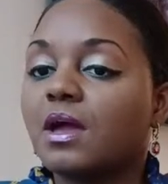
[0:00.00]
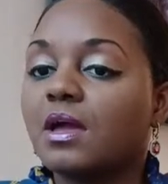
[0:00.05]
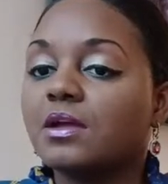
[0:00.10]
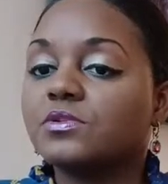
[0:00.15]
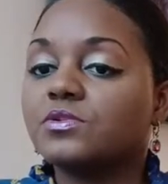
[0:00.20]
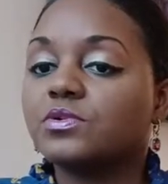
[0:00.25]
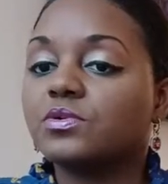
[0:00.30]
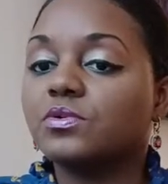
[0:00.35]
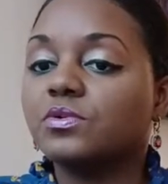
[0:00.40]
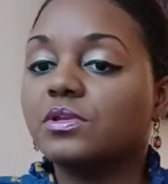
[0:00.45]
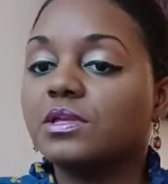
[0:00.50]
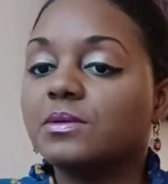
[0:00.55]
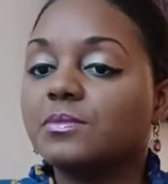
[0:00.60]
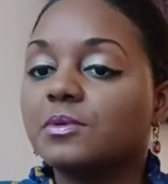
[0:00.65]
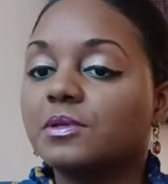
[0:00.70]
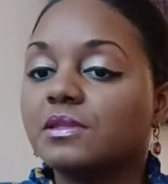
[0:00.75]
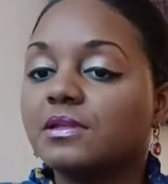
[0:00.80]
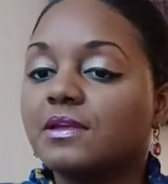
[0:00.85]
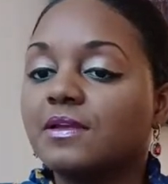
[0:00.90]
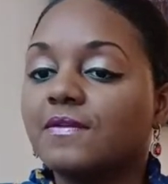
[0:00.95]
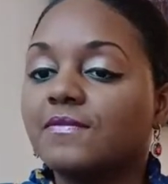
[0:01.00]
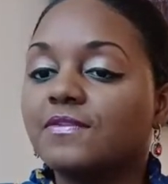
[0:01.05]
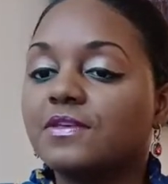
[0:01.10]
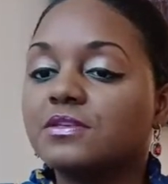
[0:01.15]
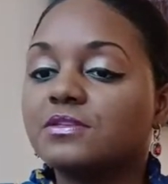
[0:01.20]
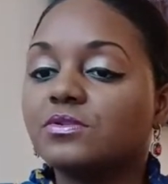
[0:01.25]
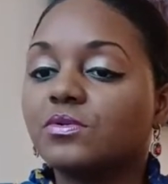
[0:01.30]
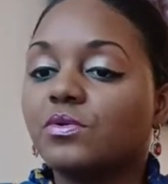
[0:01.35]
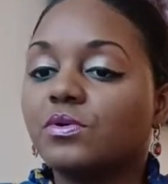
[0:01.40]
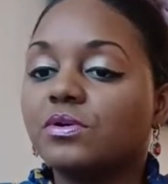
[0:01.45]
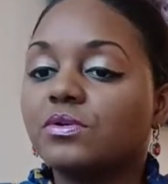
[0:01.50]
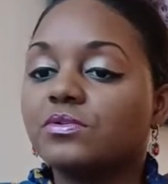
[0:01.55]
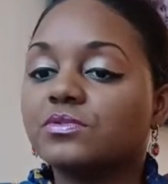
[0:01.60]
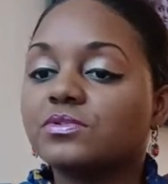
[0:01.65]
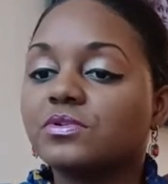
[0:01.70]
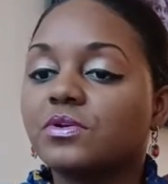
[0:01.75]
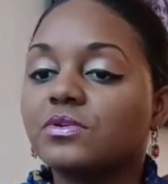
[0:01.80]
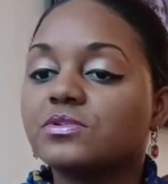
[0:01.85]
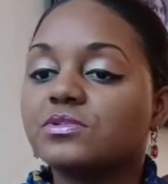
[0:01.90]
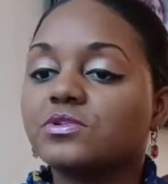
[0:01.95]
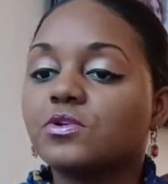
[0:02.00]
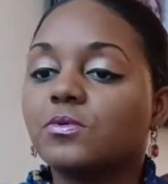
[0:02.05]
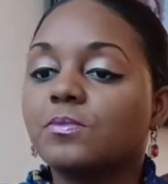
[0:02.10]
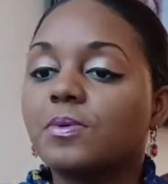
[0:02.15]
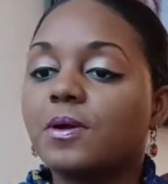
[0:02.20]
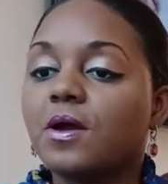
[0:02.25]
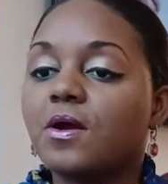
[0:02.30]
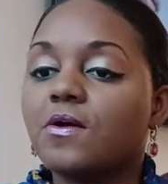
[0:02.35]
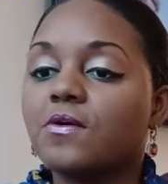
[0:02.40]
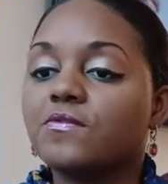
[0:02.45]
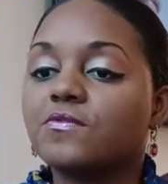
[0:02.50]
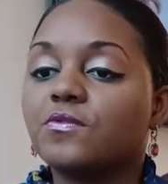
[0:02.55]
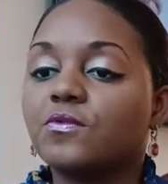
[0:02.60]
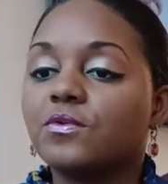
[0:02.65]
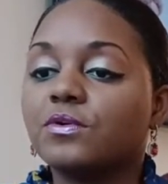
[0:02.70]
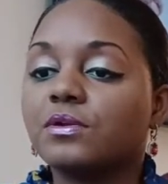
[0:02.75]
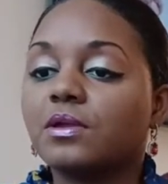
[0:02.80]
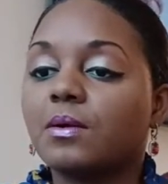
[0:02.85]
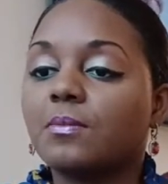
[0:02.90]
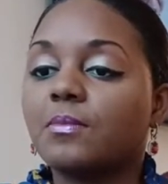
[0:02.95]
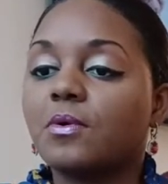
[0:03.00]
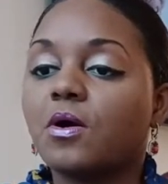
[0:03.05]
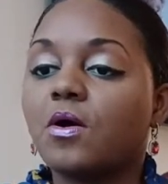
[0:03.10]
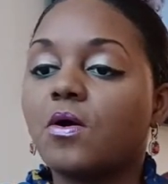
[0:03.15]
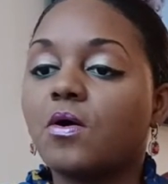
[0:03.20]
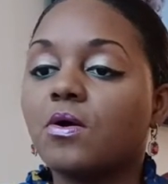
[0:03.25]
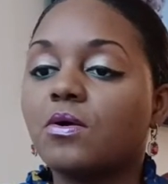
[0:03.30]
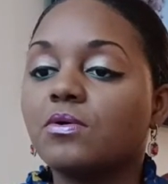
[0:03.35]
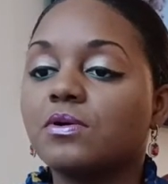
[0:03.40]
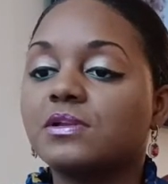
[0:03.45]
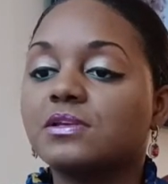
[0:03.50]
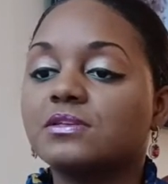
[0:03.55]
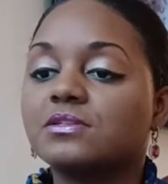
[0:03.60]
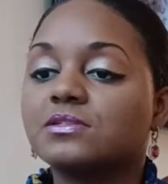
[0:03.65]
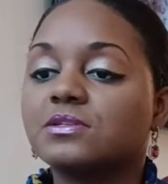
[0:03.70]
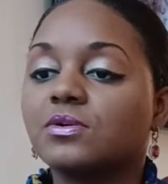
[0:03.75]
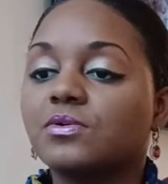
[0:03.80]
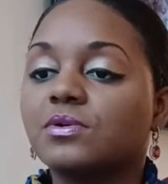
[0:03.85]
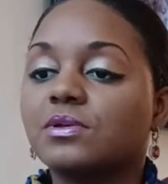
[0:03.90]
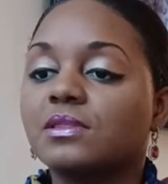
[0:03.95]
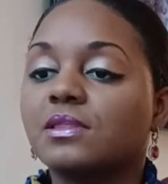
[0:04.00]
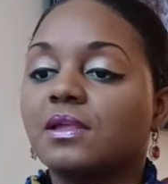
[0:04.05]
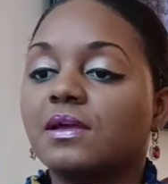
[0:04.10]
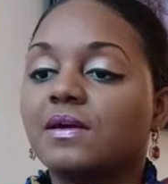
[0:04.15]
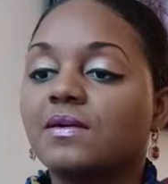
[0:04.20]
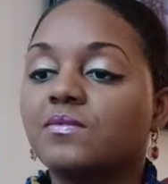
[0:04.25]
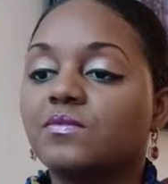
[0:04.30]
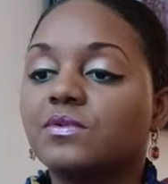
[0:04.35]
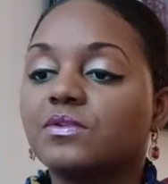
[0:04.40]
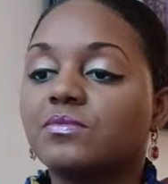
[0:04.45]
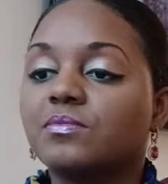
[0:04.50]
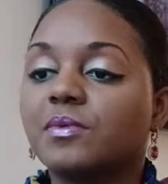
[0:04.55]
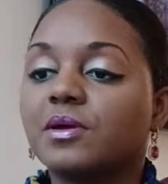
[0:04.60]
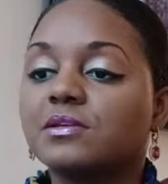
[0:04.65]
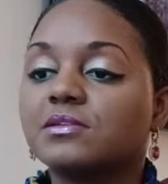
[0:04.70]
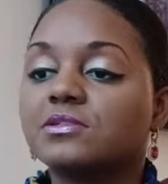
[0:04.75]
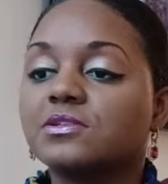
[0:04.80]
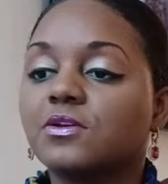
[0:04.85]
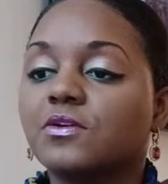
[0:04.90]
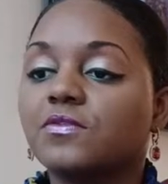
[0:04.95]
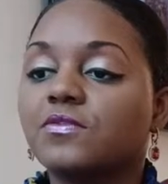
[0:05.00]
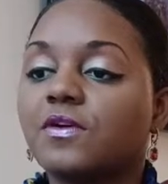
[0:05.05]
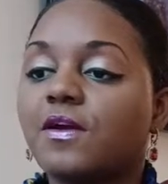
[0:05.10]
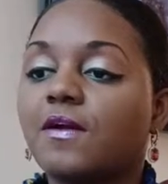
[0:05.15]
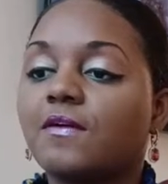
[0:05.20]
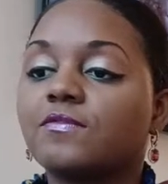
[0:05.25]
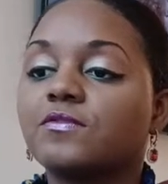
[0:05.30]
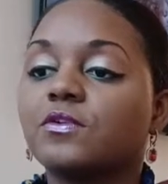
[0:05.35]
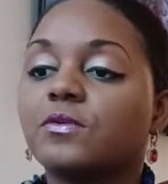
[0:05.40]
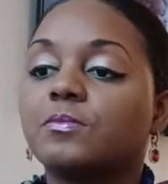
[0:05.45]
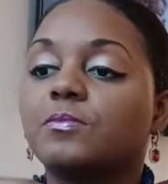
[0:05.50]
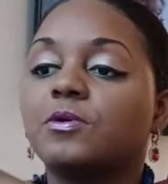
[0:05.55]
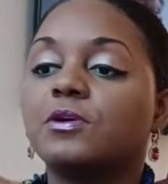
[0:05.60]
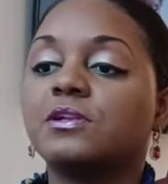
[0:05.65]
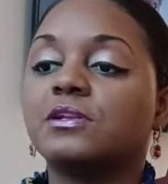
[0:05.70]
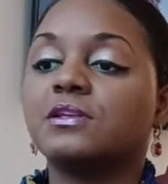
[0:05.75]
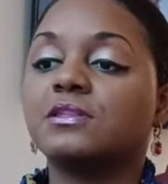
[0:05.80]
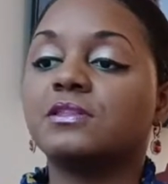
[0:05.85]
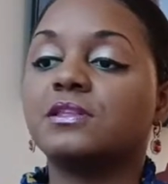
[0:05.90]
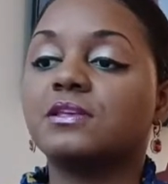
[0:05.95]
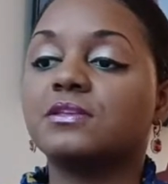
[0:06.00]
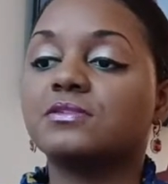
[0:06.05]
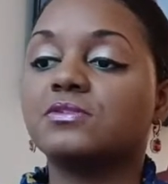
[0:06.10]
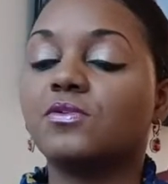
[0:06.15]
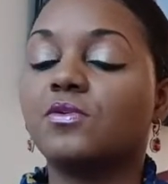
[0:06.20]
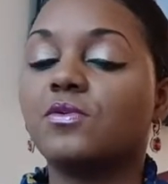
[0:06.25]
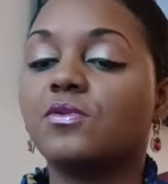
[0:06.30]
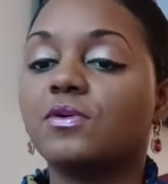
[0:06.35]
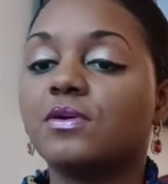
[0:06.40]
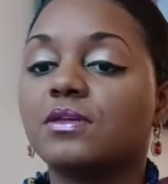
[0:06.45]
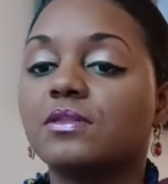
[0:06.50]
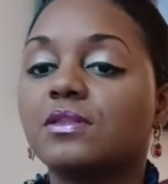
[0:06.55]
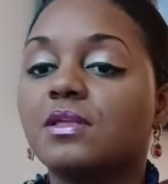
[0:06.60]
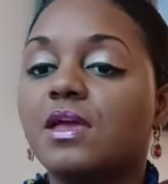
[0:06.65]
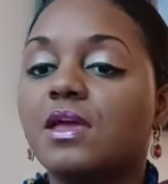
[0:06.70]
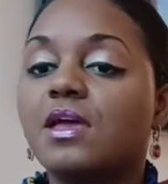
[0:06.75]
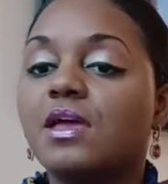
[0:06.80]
I truly believe these oils are so powerful, and I'm already so in love with myself after putting these on.